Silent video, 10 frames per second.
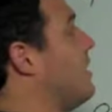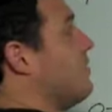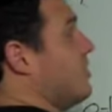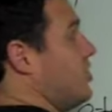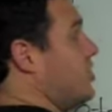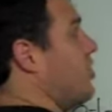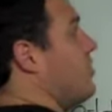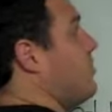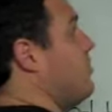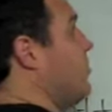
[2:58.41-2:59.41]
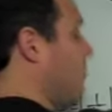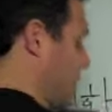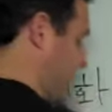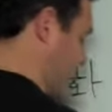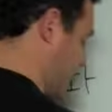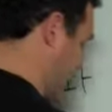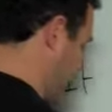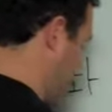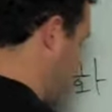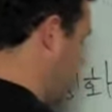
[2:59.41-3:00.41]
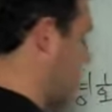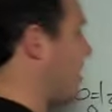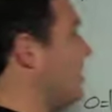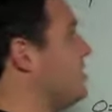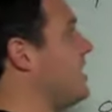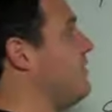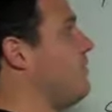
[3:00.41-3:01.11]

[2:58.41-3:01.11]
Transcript: am going to show you what it is, okay? The conjugated